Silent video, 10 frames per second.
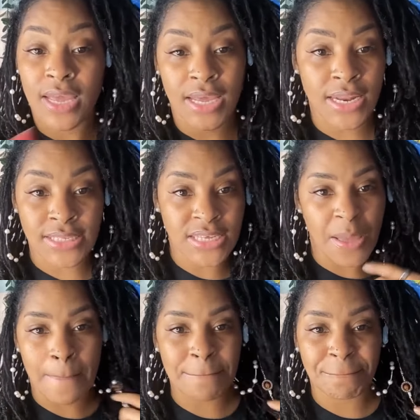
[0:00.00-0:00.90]
And that's
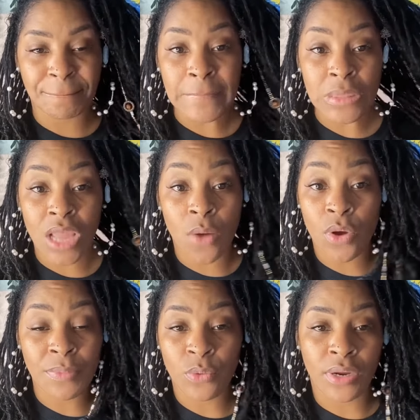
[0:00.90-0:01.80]
it. I
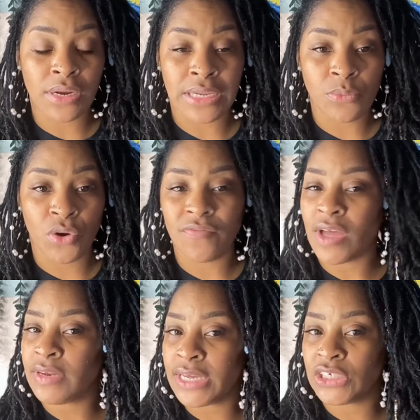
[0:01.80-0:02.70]
won't be wearing any more
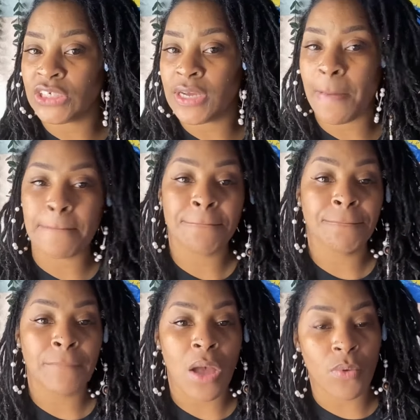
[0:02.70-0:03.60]
foundation.
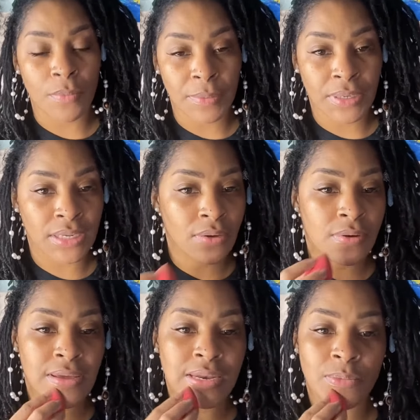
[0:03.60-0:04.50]
I won't be putting
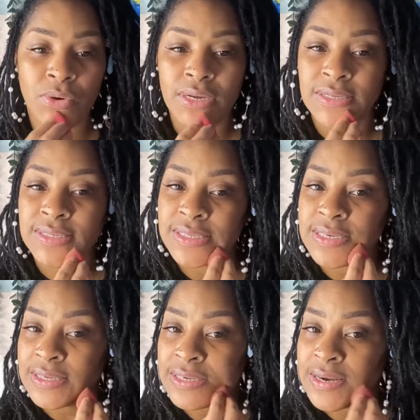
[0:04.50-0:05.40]
on any more
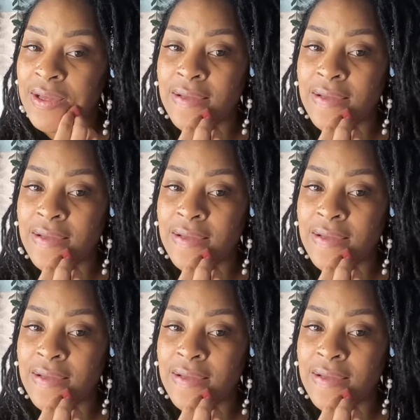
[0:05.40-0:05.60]
concealer.